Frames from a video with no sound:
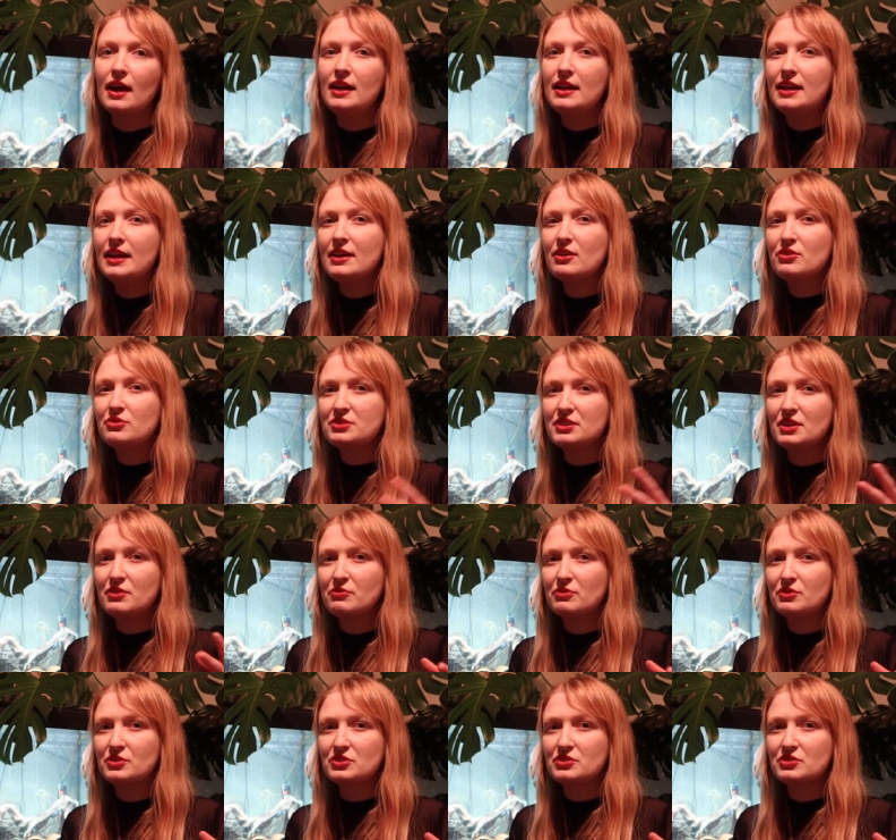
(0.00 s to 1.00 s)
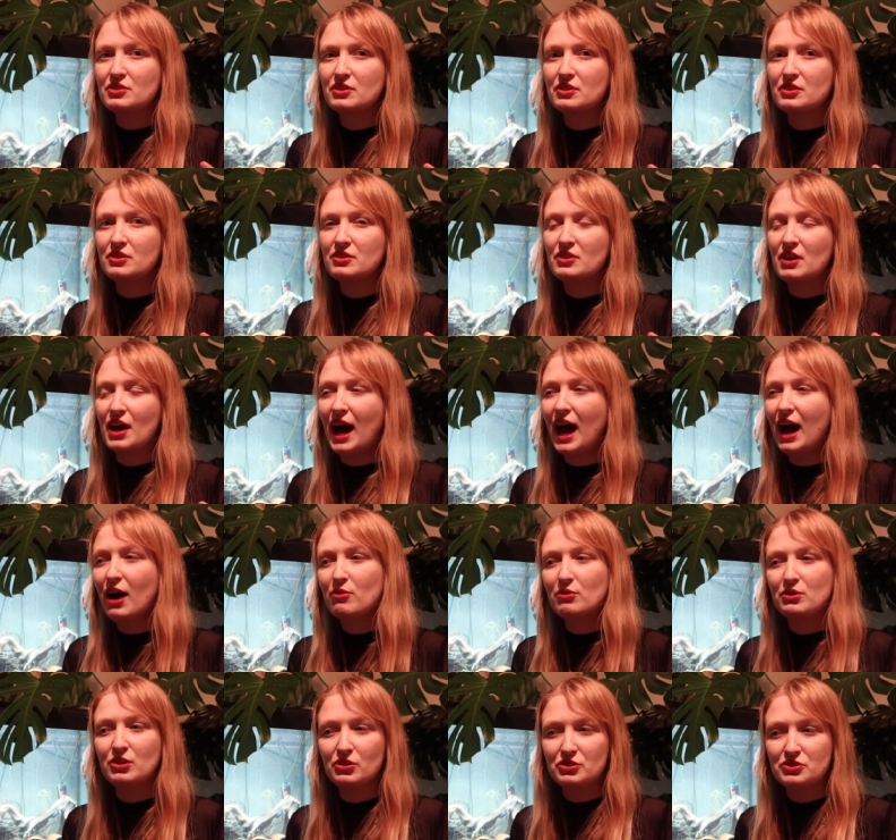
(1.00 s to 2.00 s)
a little different to
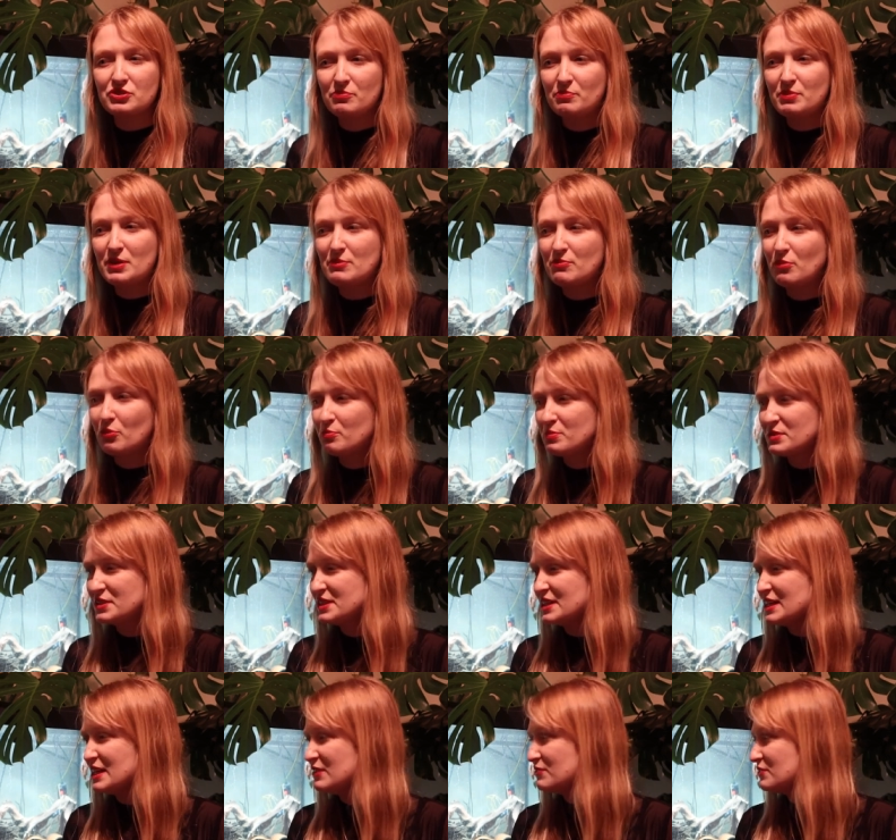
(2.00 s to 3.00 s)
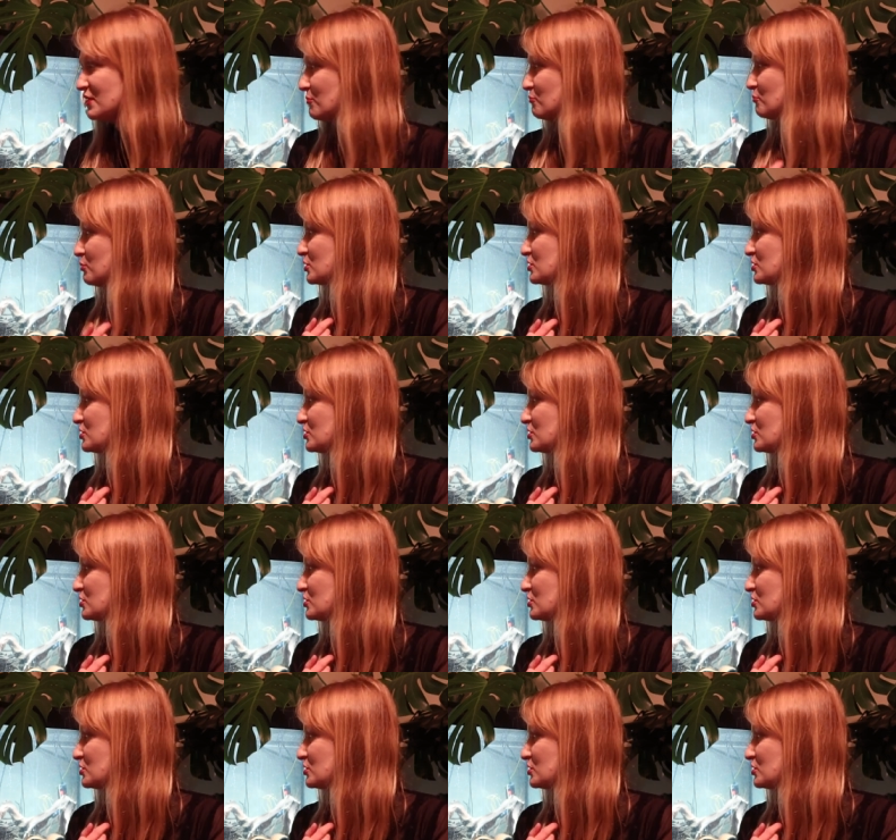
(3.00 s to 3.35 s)
how a lot of people perceive them,